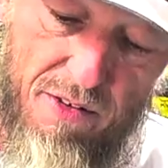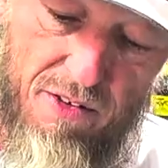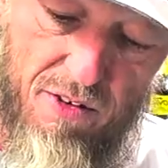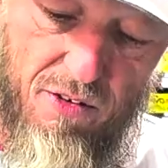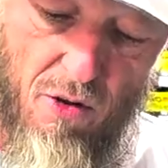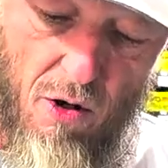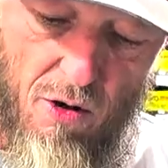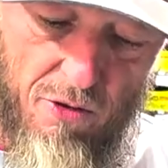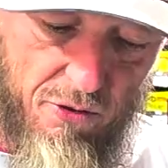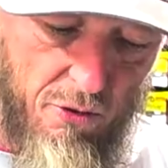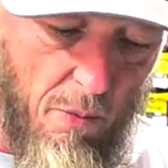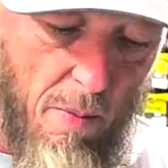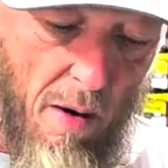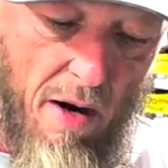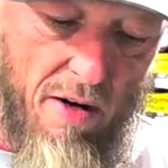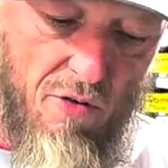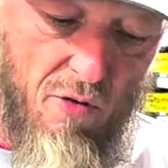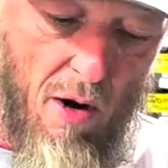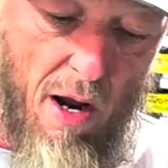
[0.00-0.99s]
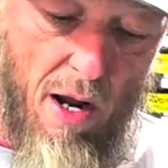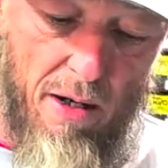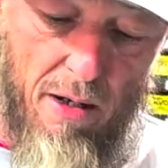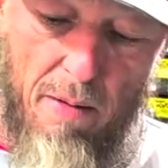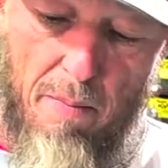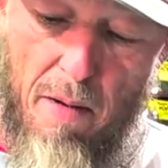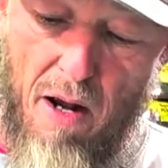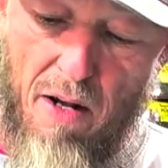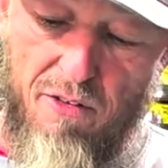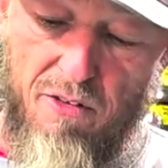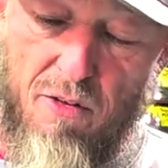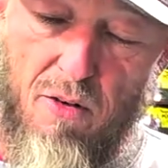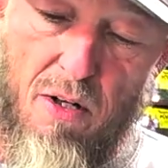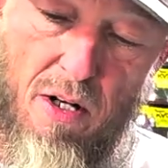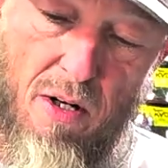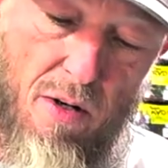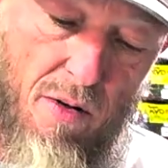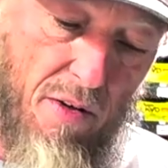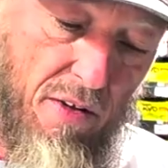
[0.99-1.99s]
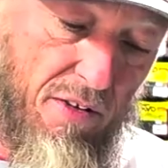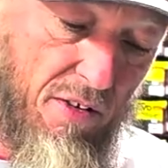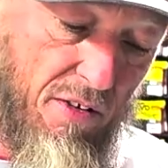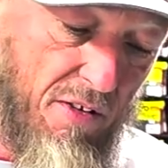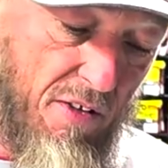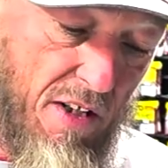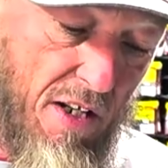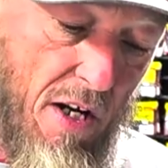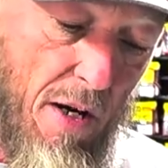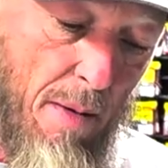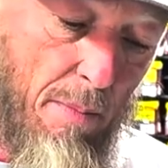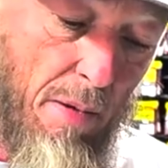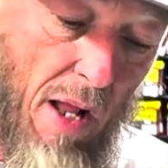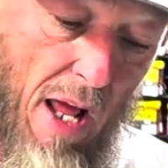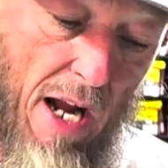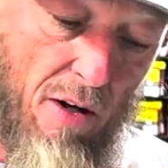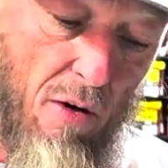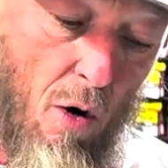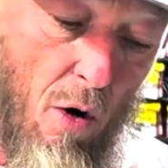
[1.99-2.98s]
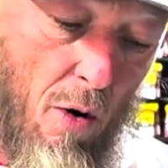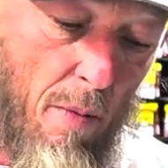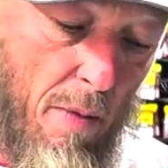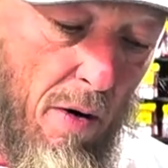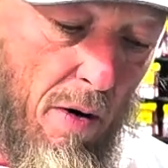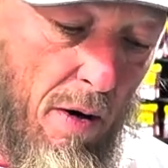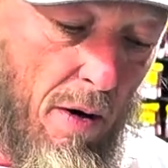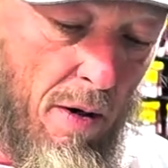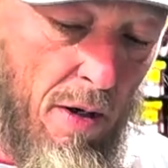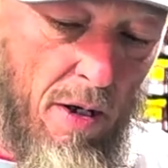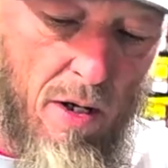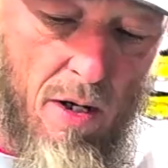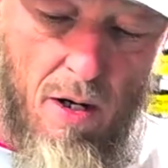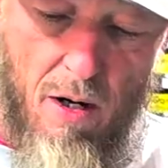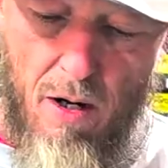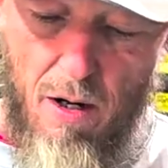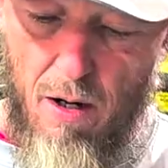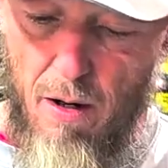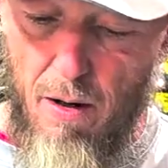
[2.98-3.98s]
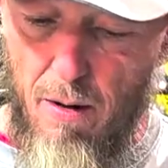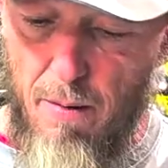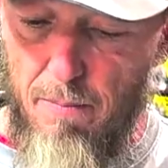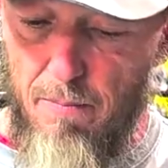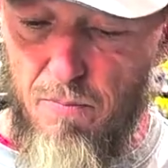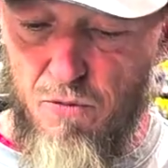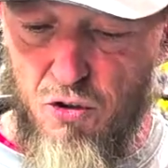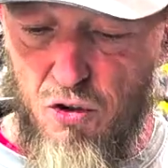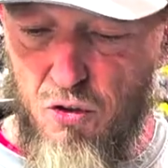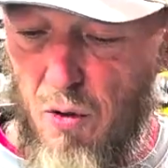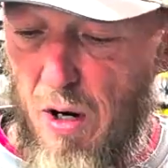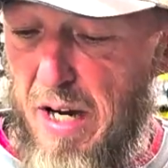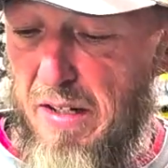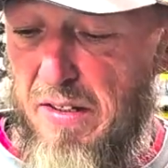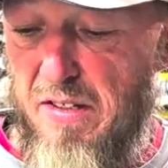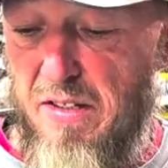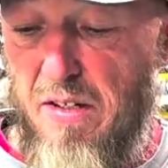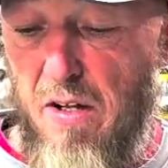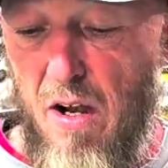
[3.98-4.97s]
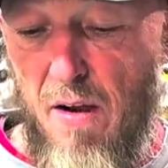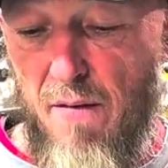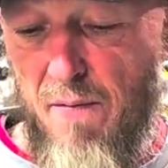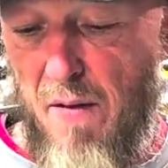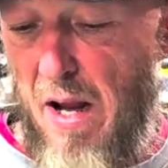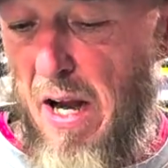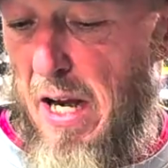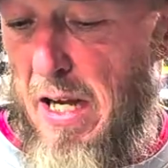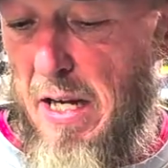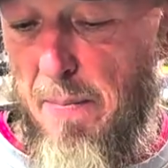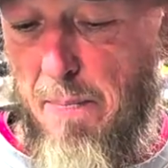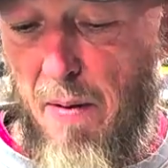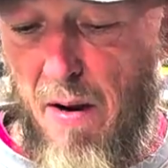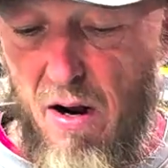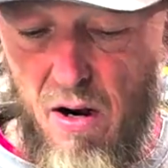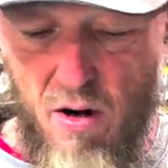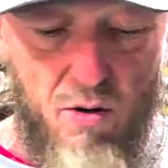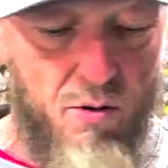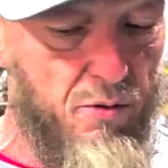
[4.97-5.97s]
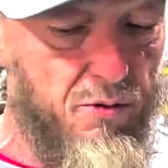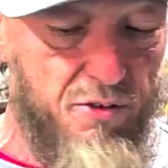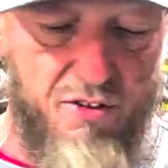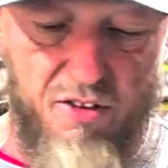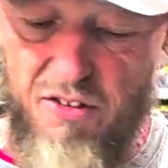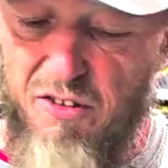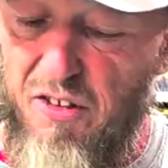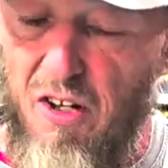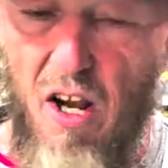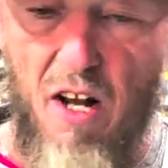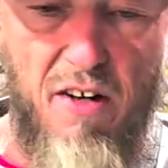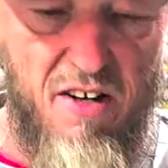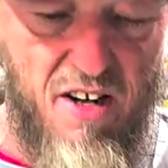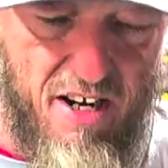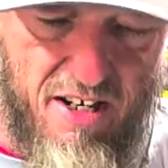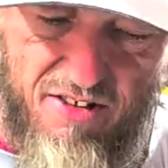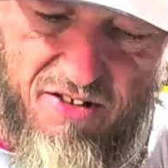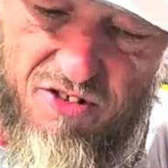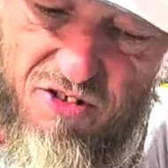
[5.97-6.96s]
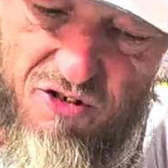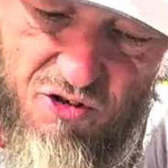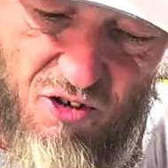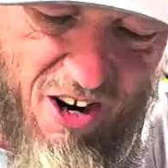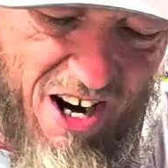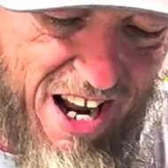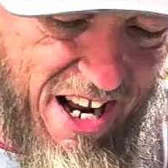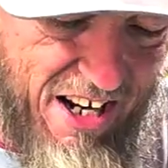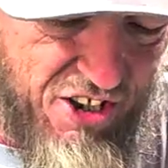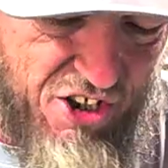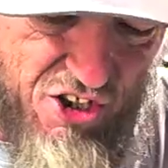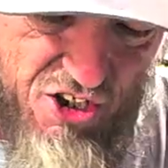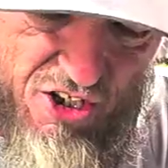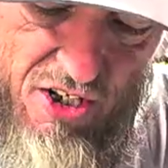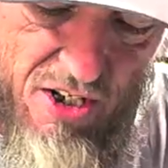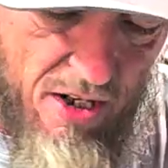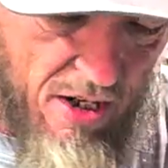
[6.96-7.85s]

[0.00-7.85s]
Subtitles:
is also by Draggin Master here. This is the Black Armor. Great stuff, 80 pounds. It's got nice stretch.